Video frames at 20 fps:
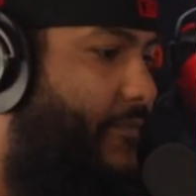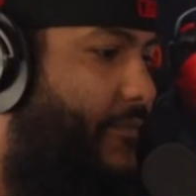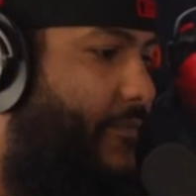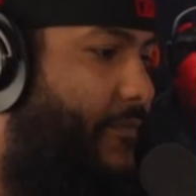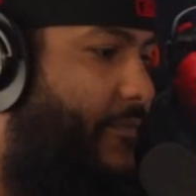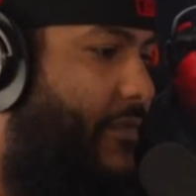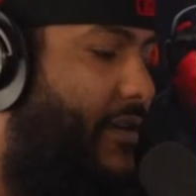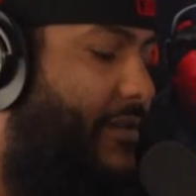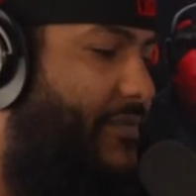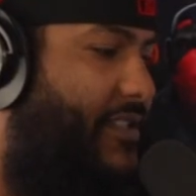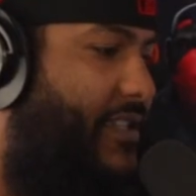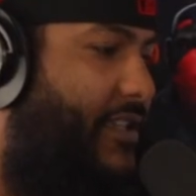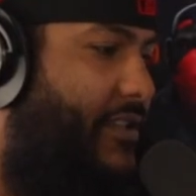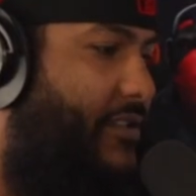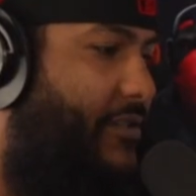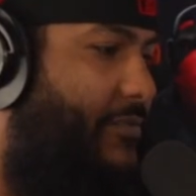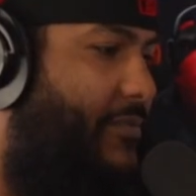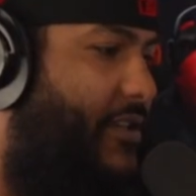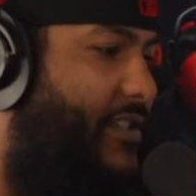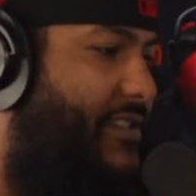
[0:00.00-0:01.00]
bro, I'm
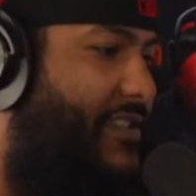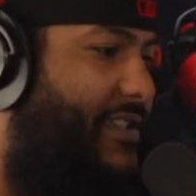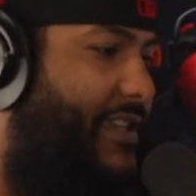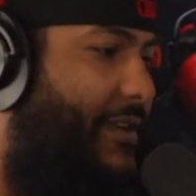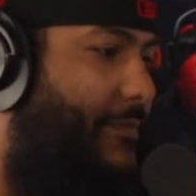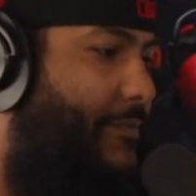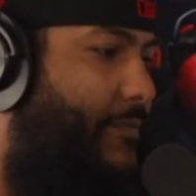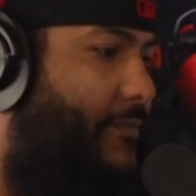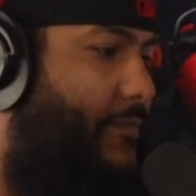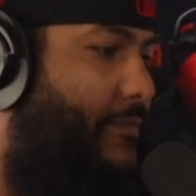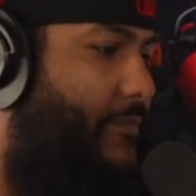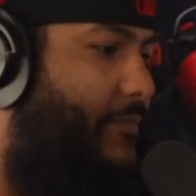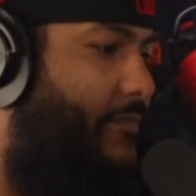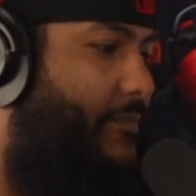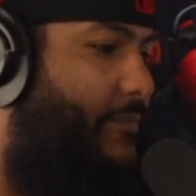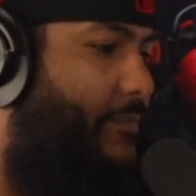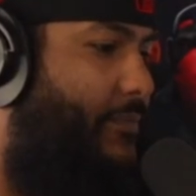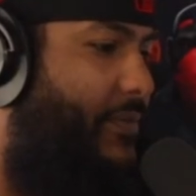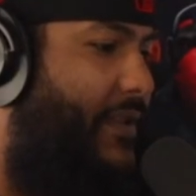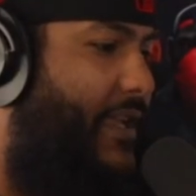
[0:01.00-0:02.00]
telling you, bro. It's like
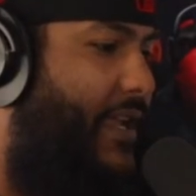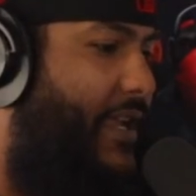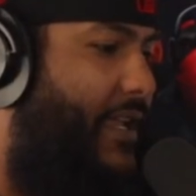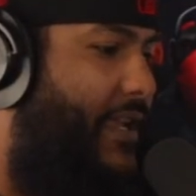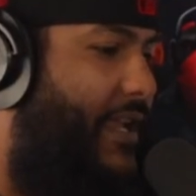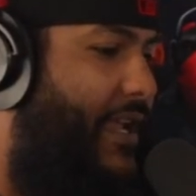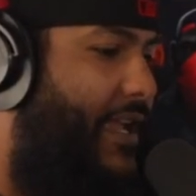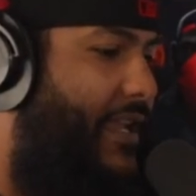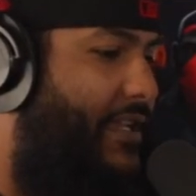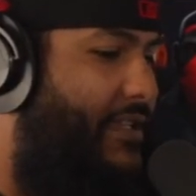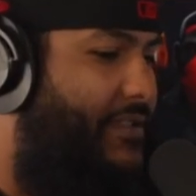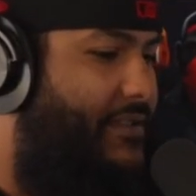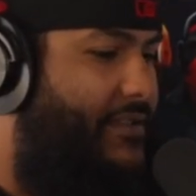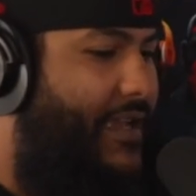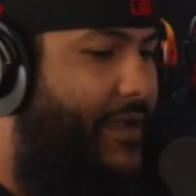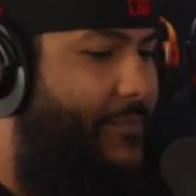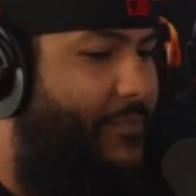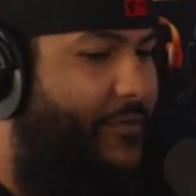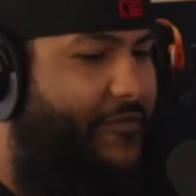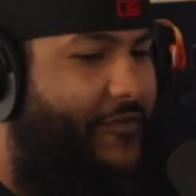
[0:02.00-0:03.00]
playing any
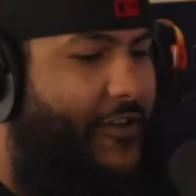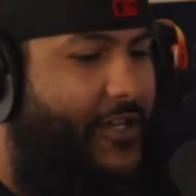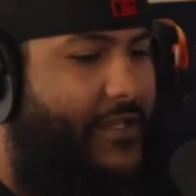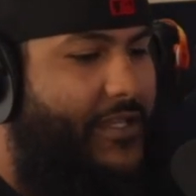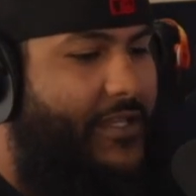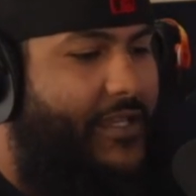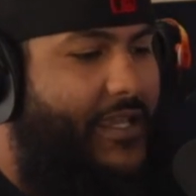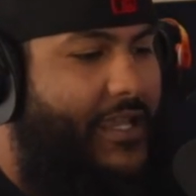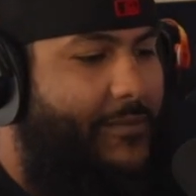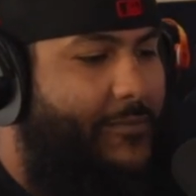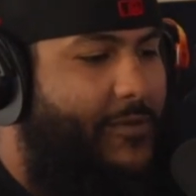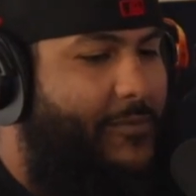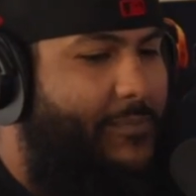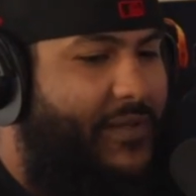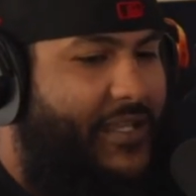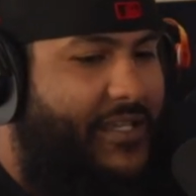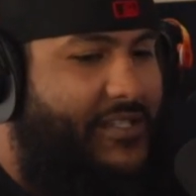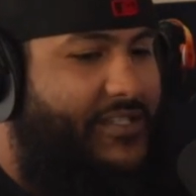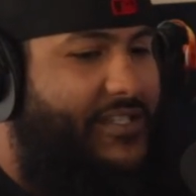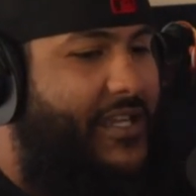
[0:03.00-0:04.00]
type of fucking game. You
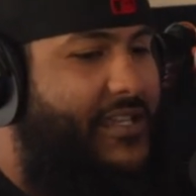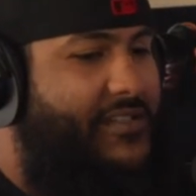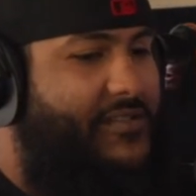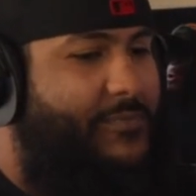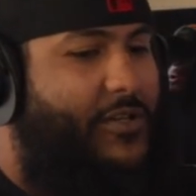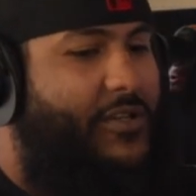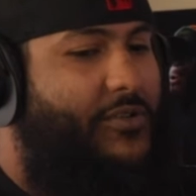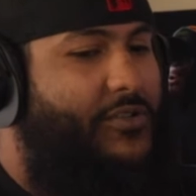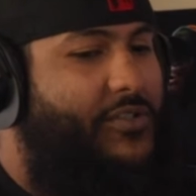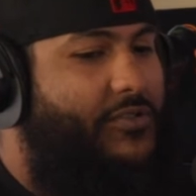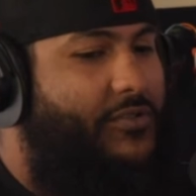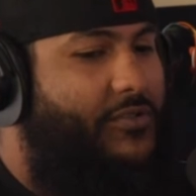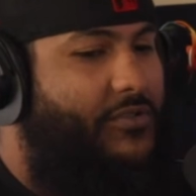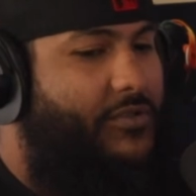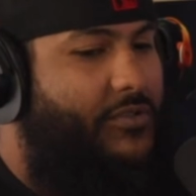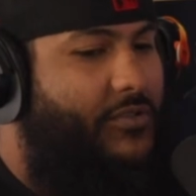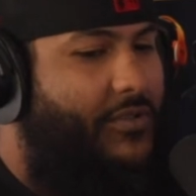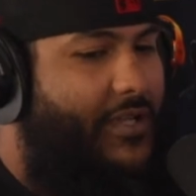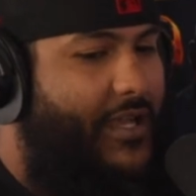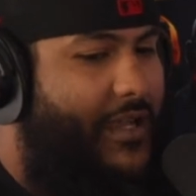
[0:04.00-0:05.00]
play chess, bro. You
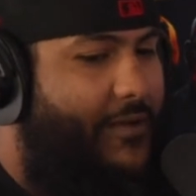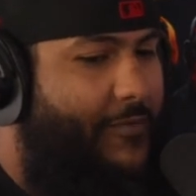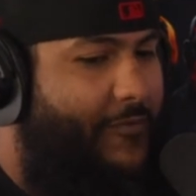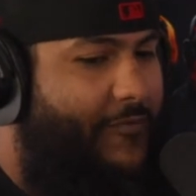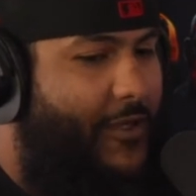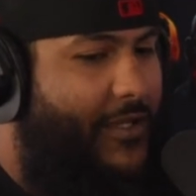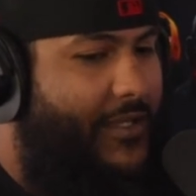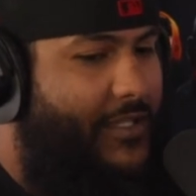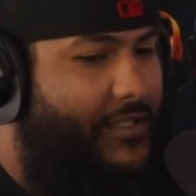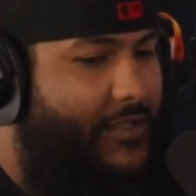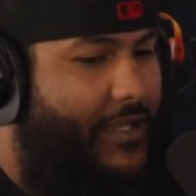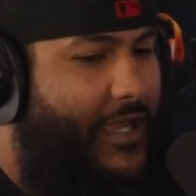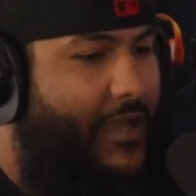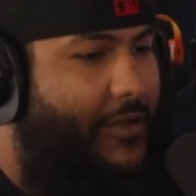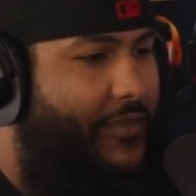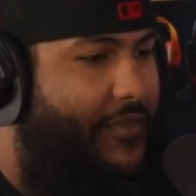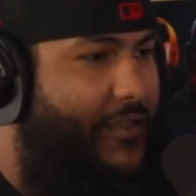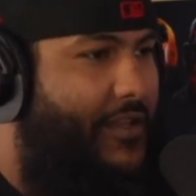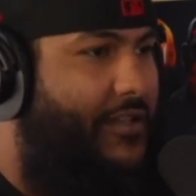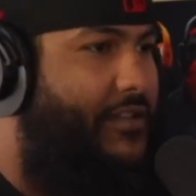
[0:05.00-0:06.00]
you gotta fucking
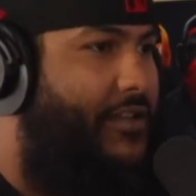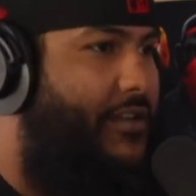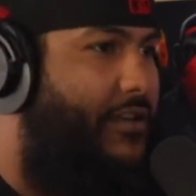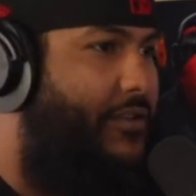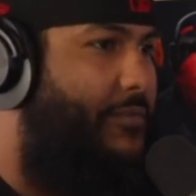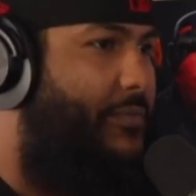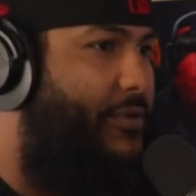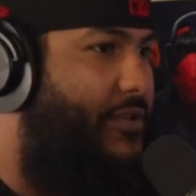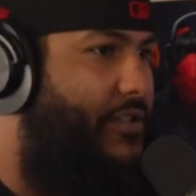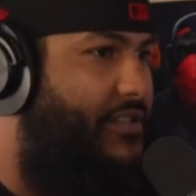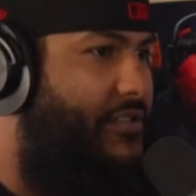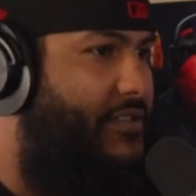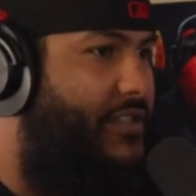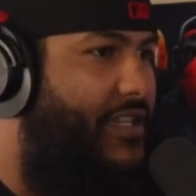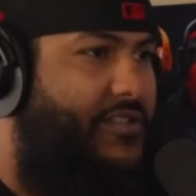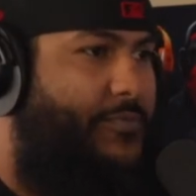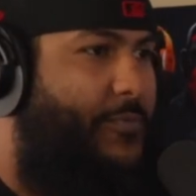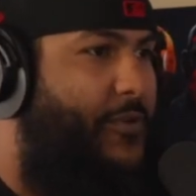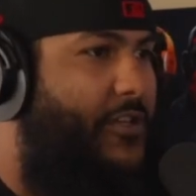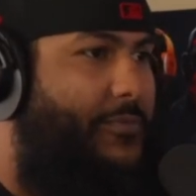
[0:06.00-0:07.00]
outthink the other person.
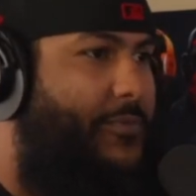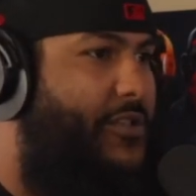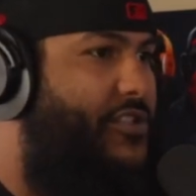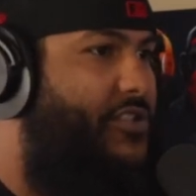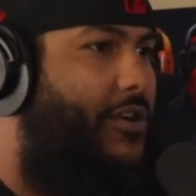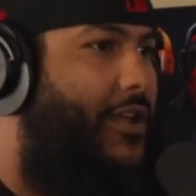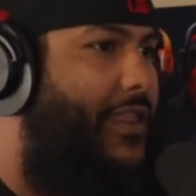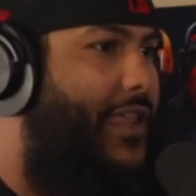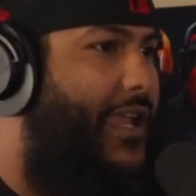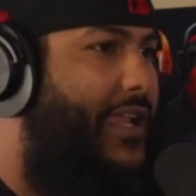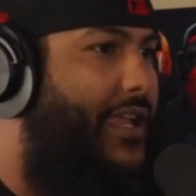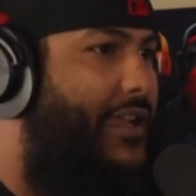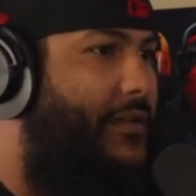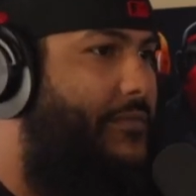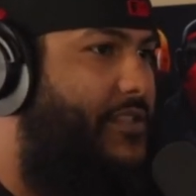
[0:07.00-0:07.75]
That's pretty much all that game's